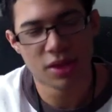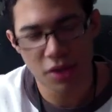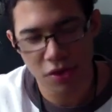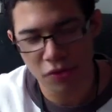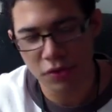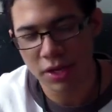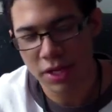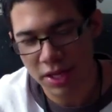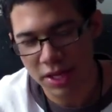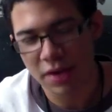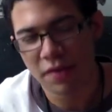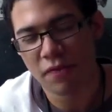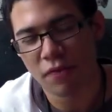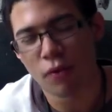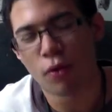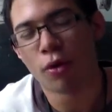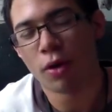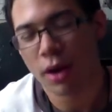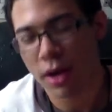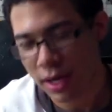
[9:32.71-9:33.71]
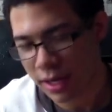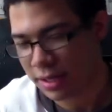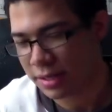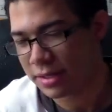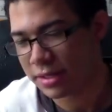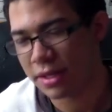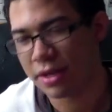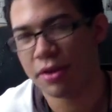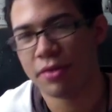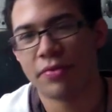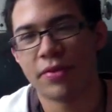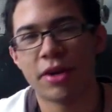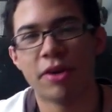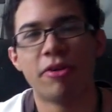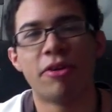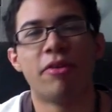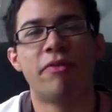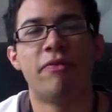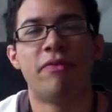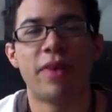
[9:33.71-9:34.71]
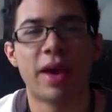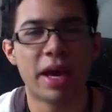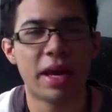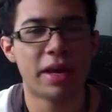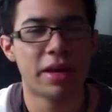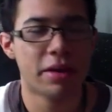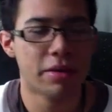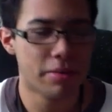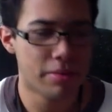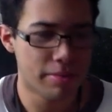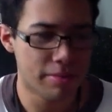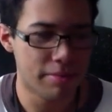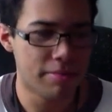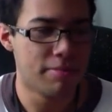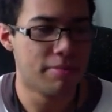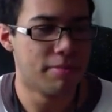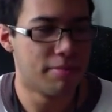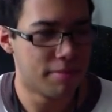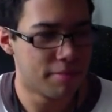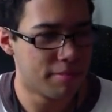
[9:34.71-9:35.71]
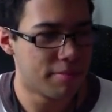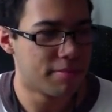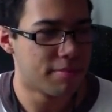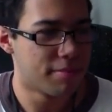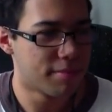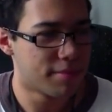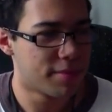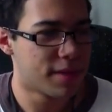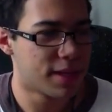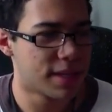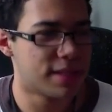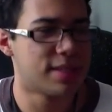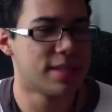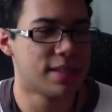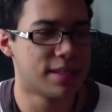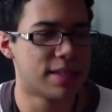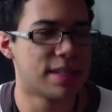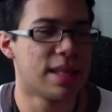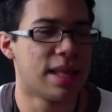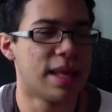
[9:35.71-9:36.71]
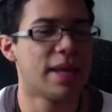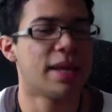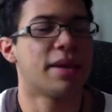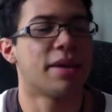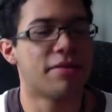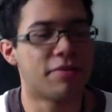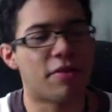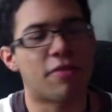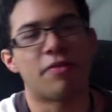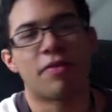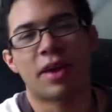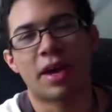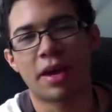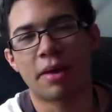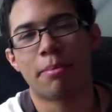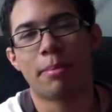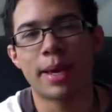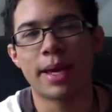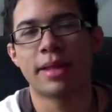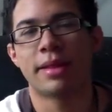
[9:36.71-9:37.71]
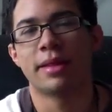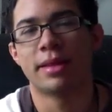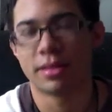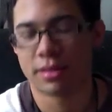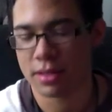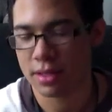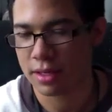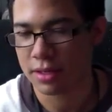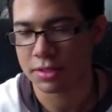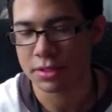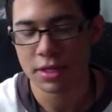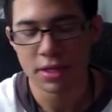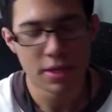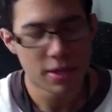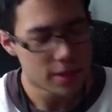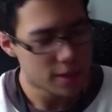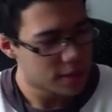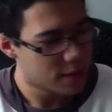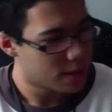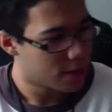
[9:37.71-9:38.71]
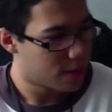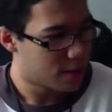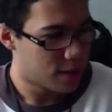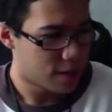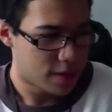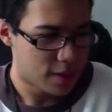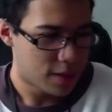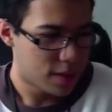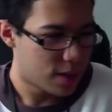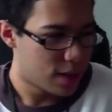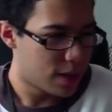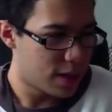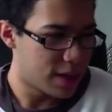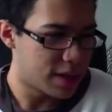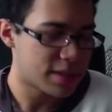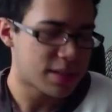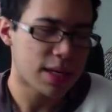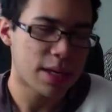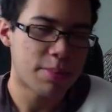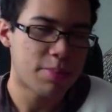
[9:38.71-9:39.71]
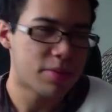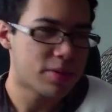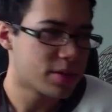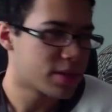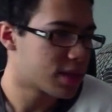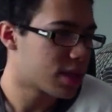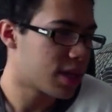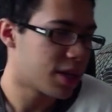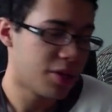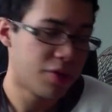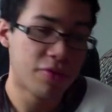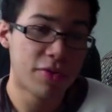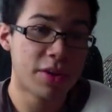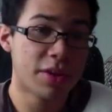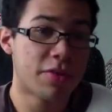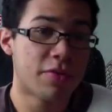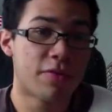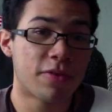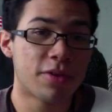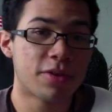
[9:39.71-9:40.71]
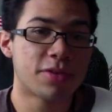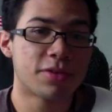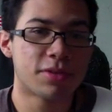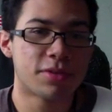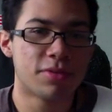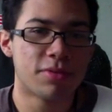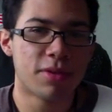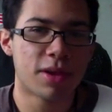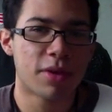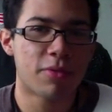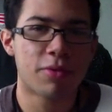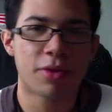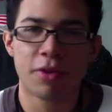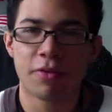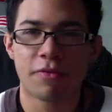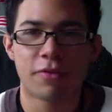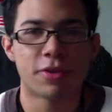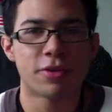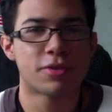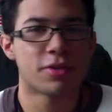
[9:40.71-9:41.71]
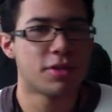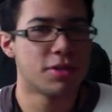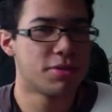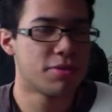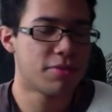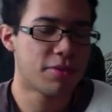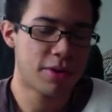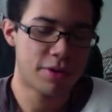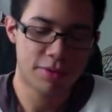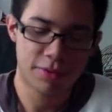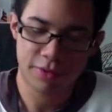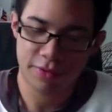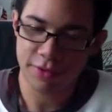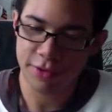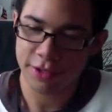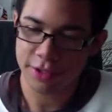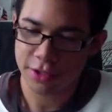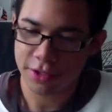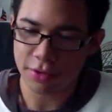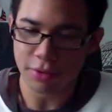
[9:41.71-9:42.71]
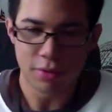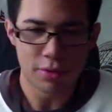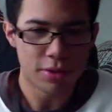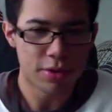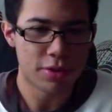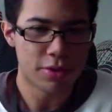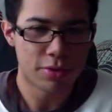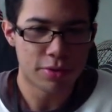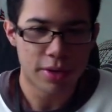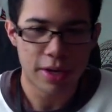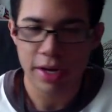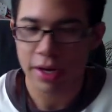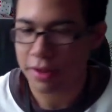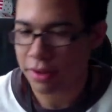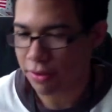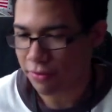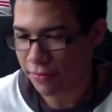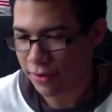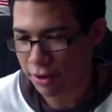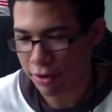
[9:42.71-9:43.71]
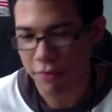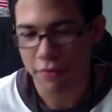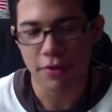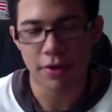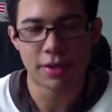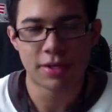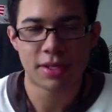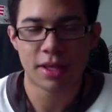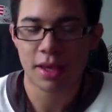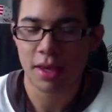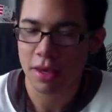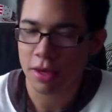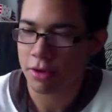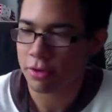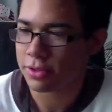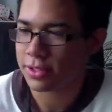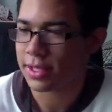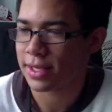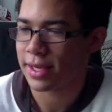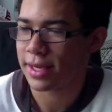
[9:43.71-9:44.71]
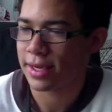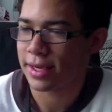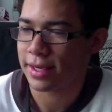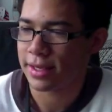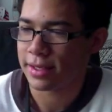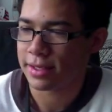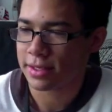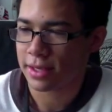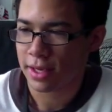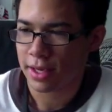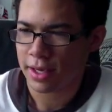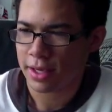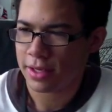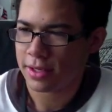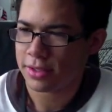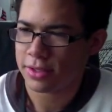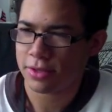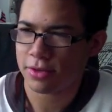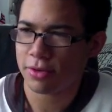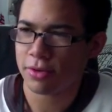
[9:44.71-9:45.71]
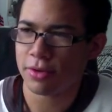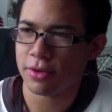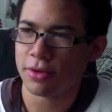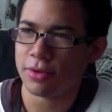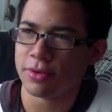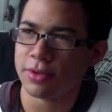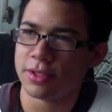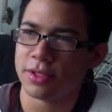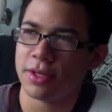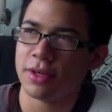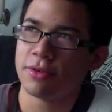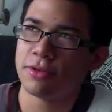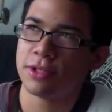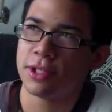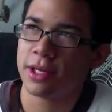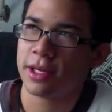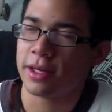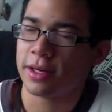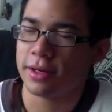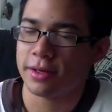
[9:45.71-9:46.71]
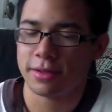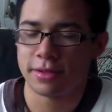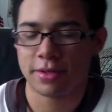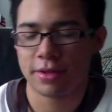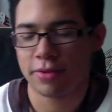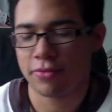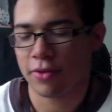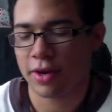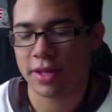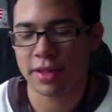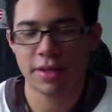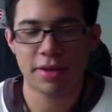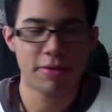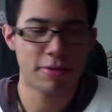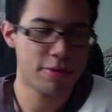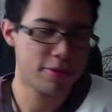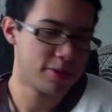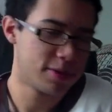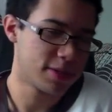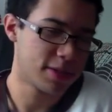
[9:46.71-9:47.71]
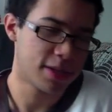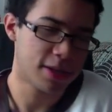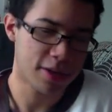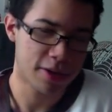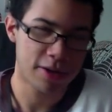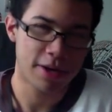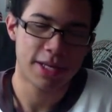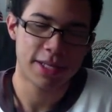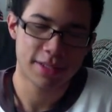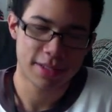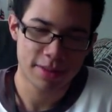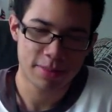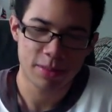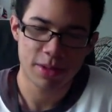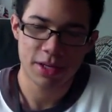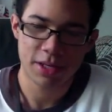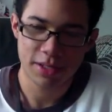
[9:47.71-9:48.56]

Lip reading: really for us. They are very fandom. It's like if a fan made these things. An example is you read the first, like one of the first cards we read was for Scootaloo, and then the very first thing you see is Scootaloo is no chicken. So right there we were just like, all right,